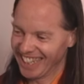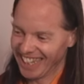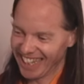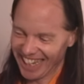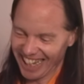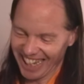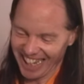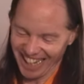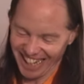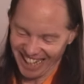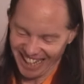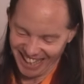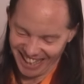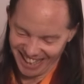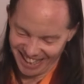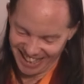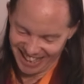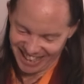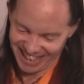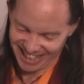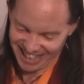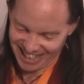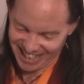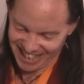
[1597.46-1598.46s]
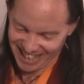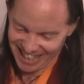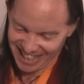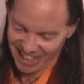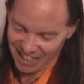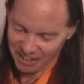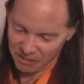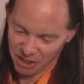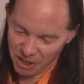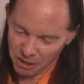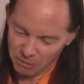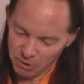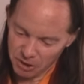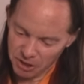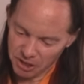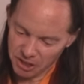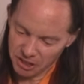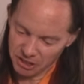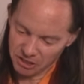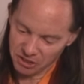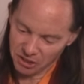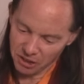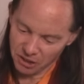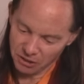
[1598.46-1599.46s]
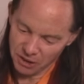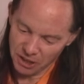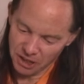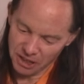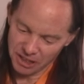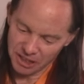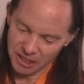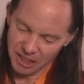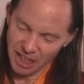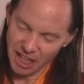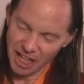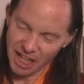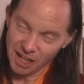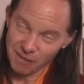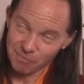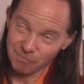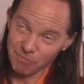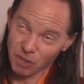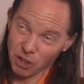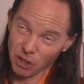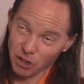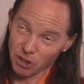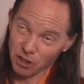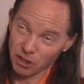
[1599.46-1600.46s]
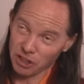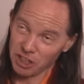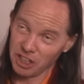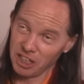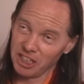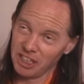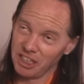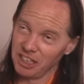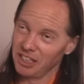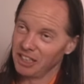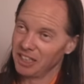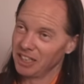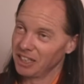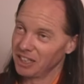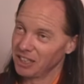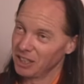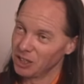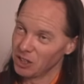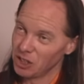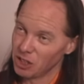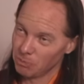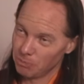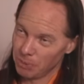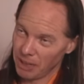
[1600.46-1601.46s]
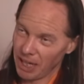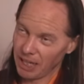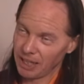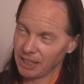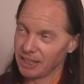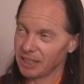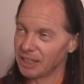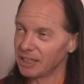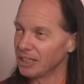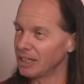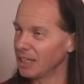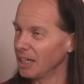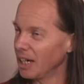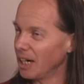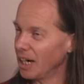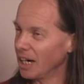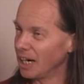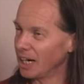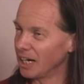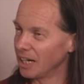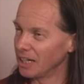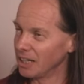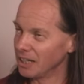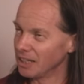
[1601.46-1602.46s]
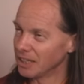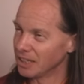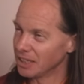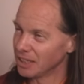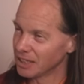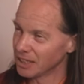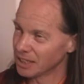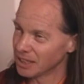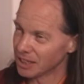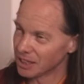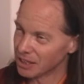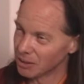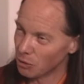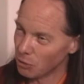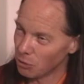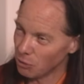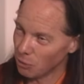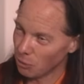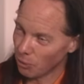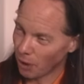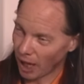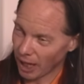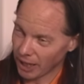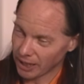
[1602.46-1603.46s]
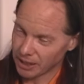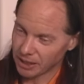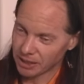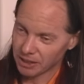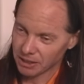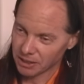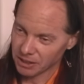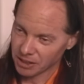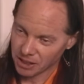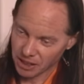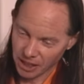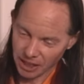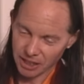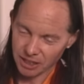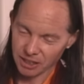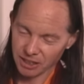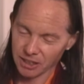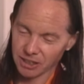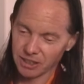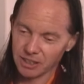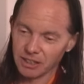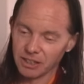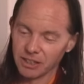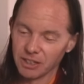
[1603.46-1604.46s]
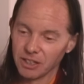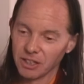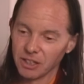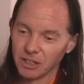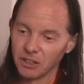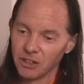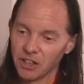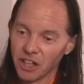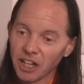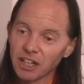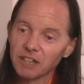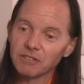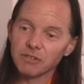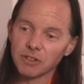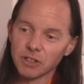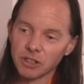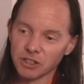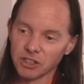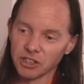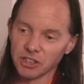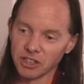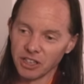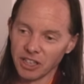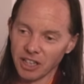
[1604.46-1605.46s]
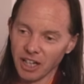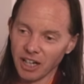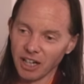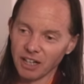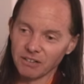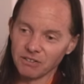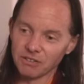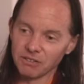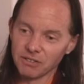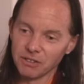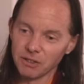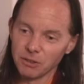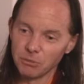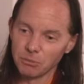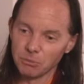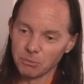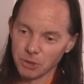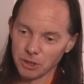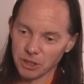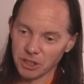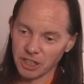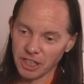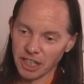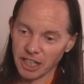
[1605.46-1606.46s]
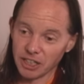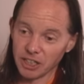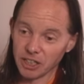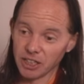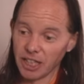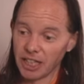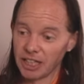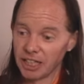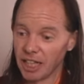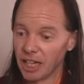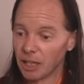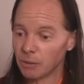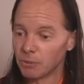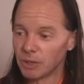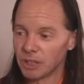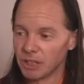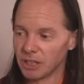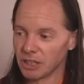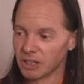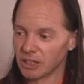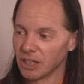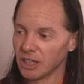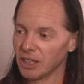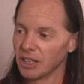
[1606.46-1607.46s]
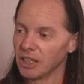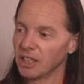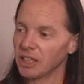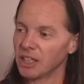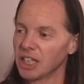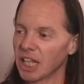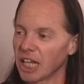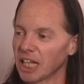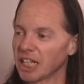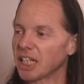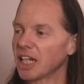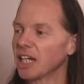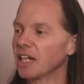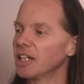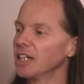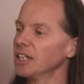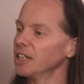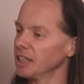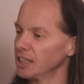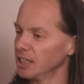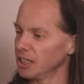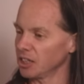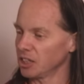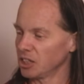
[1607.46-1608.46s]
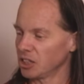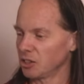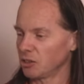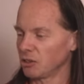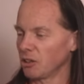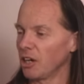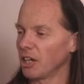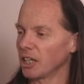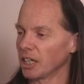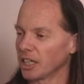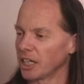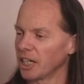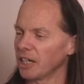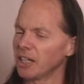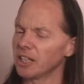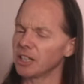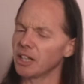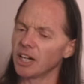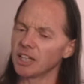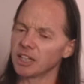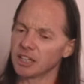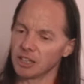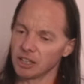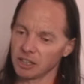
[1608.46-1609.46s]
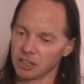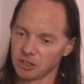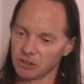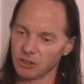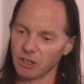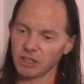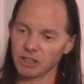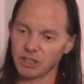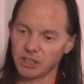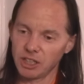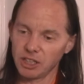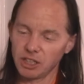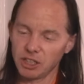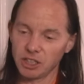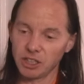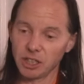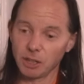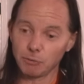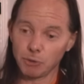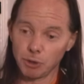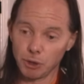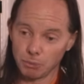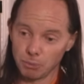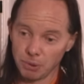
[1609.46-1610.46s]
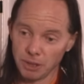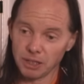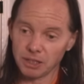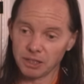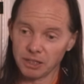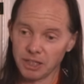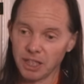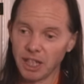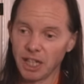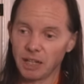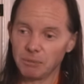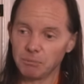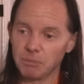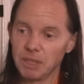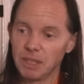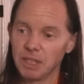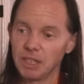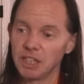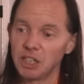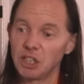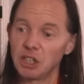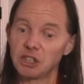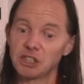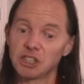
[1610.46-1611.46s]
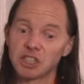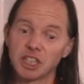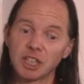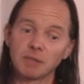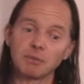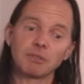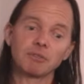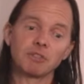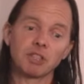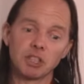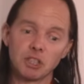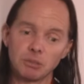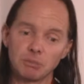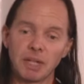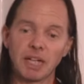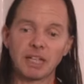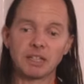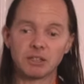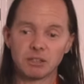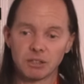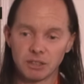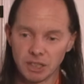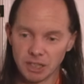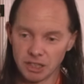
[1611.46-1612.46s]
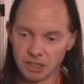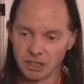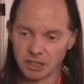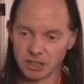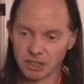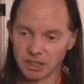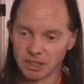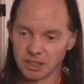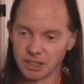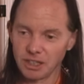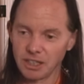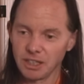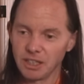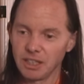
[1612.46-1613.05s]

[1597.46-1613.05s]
Uh, then we're going to throw in um, early Tibetan uh, wise sages, their version of Buddha nature and emptiness that carried in a strong, carried on in a strong tradition up to the present time in some of the Tibetan traditions.